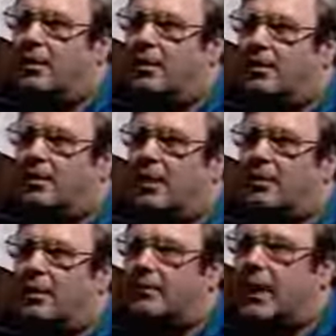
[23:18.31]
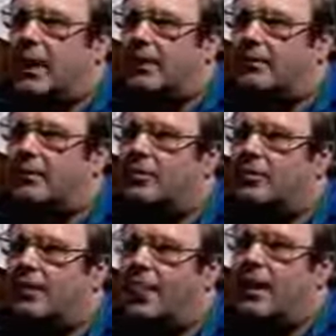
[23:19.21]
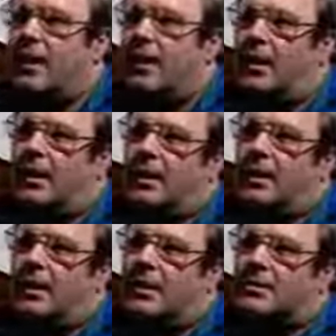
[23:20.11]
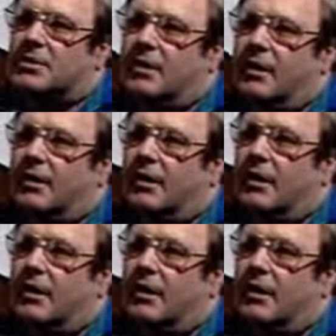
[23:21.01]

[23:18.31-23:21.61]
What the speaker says: development of cancers. And initially,